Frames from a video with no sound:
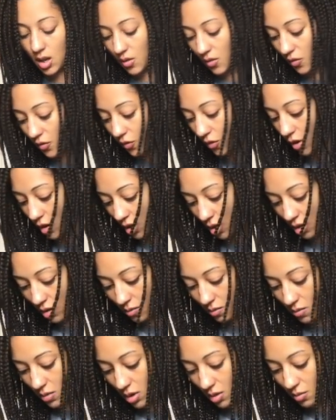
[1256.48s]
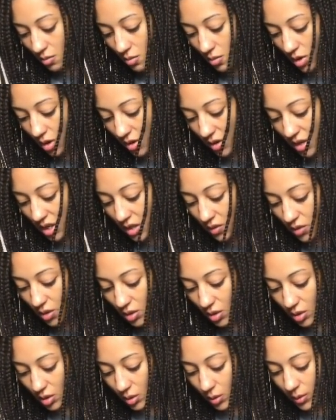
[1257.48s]
from Mothy and the
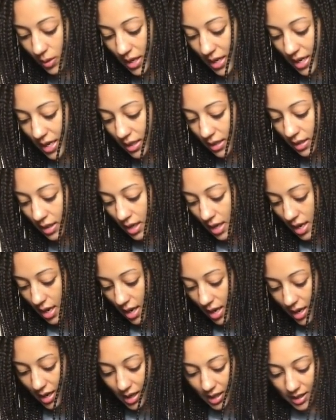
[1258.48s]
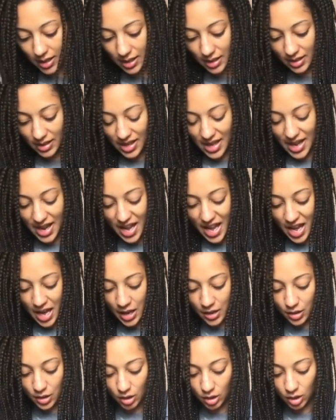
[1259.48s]
Squid and it's their
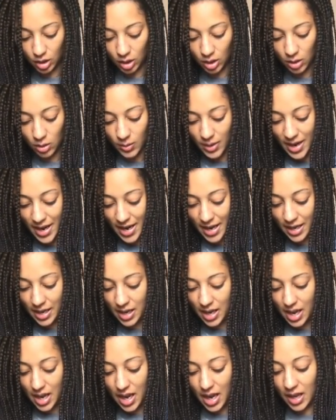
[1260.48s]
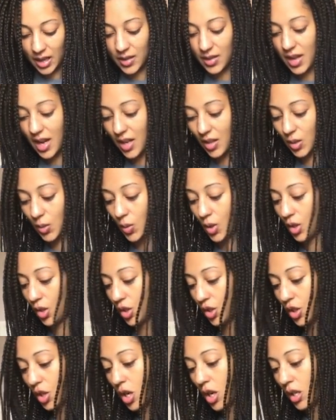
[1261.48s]
Heather colourway and that's what
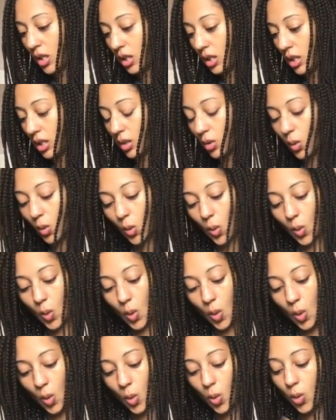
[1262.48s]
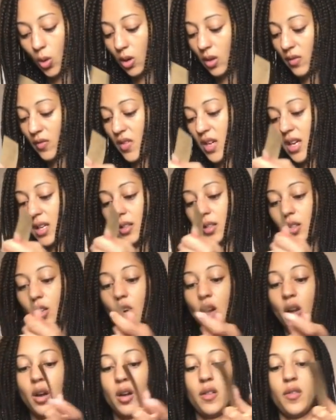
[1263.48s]
started all of this
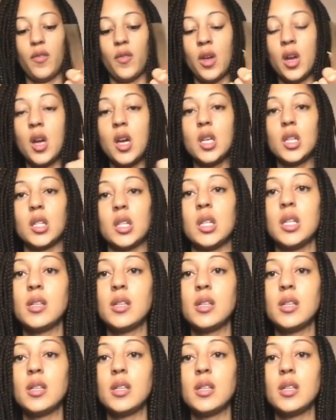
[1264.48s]
off. So